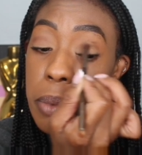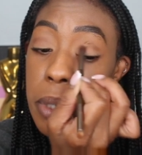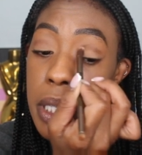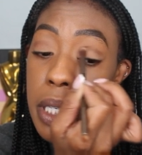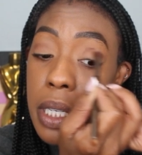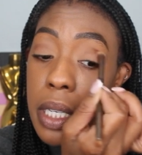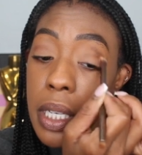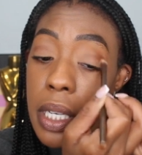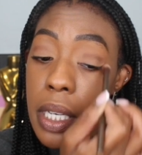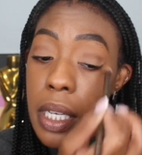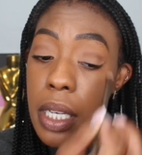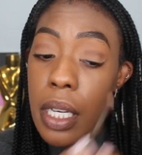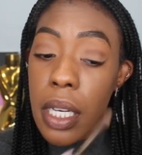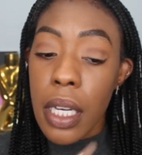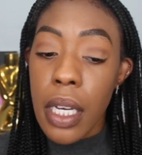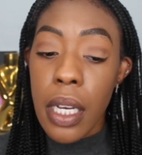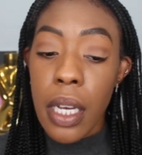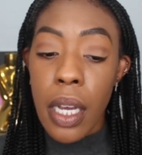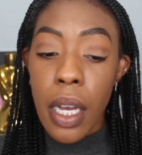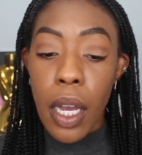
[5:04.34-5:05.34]
be,
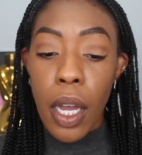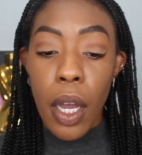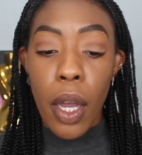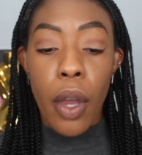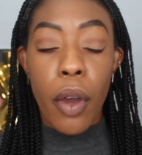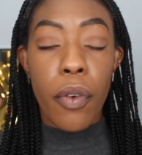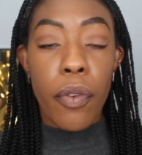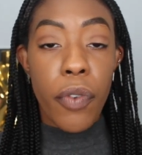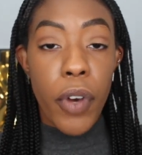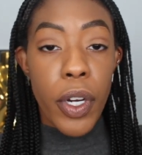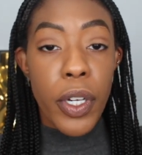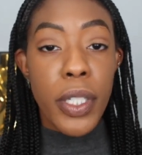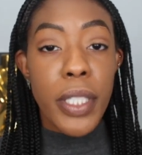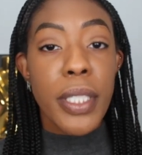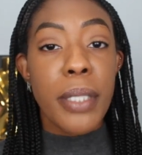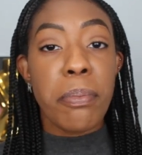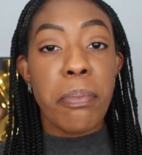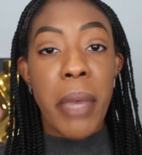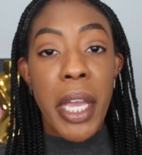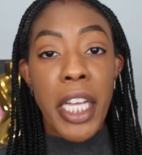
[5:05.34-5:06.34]

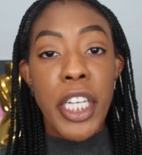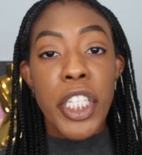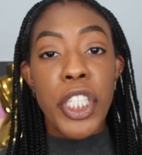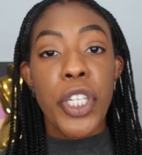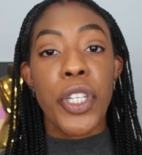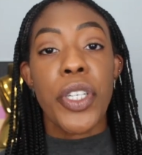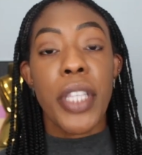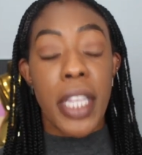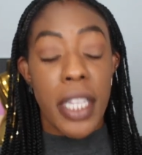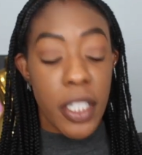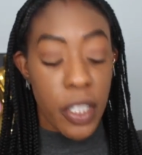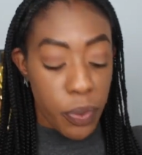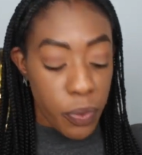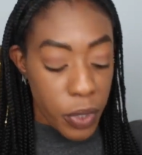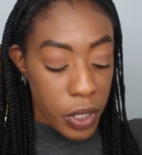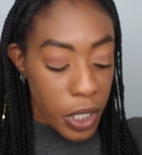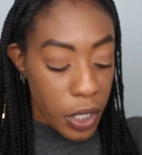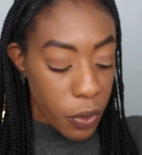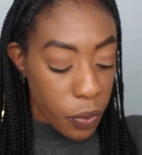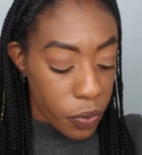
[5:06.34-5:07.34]
first, make sure that it's
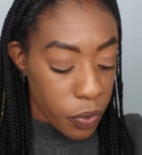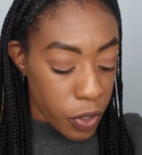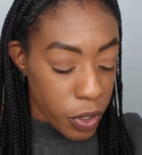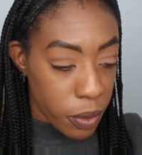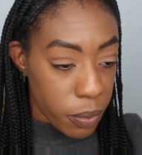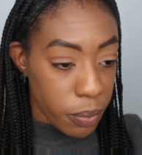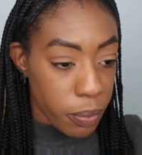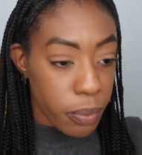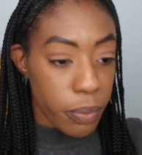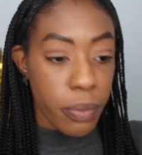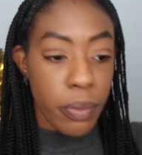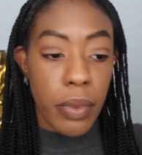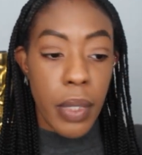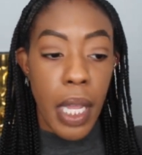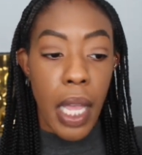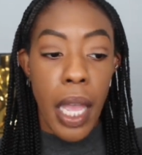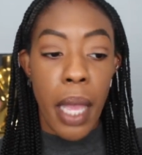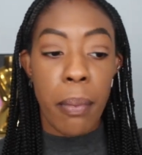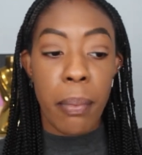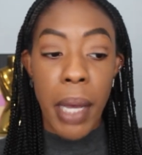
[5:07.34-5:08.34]
really over.
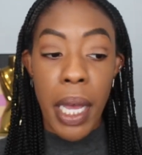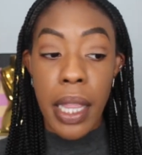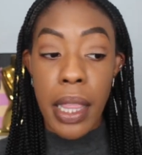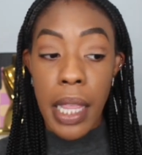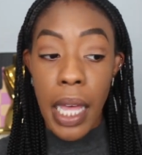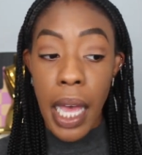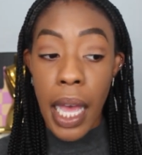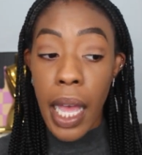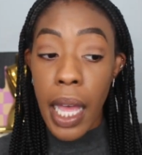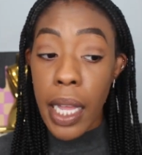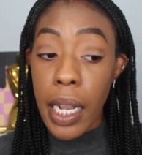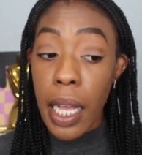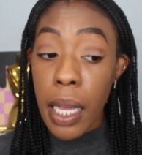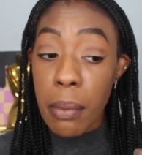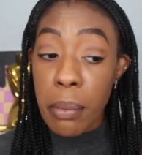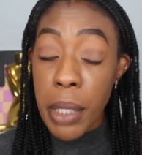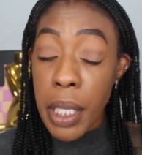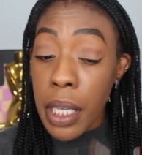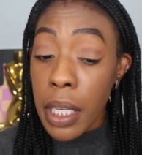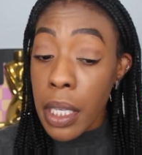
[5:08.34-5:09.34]
And by that,
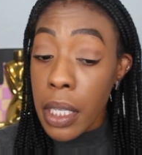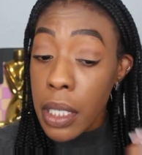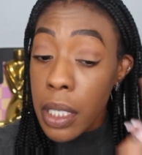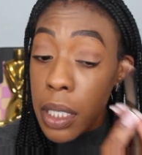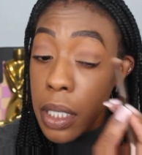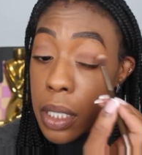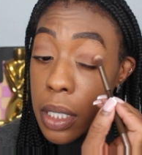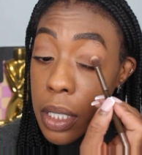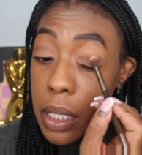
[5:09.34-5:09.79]
I mean,